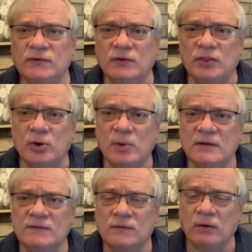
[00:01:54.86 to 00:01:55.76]
to the
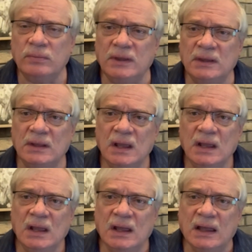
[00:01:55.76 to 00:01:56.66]
U.S. soybean
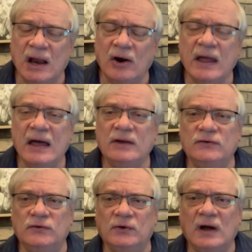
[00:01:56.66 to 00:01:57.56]
carryout
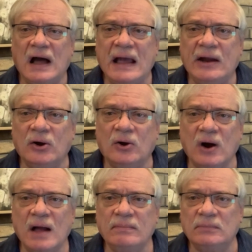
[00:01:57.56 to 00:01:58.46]
due to a higher
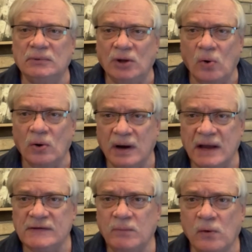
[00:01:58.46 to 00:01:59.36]
crop, lower
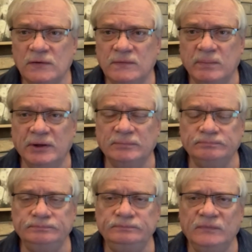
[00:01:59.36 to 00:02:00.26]
exports, but
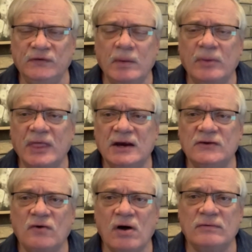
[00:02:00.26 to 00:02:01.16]
some of that
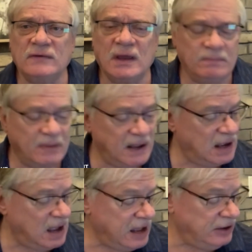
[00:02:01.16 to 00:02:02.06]
is offset by a
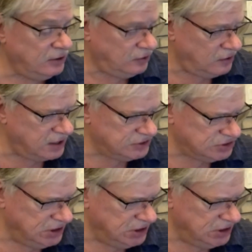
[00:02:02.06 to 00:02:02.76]
higher crush.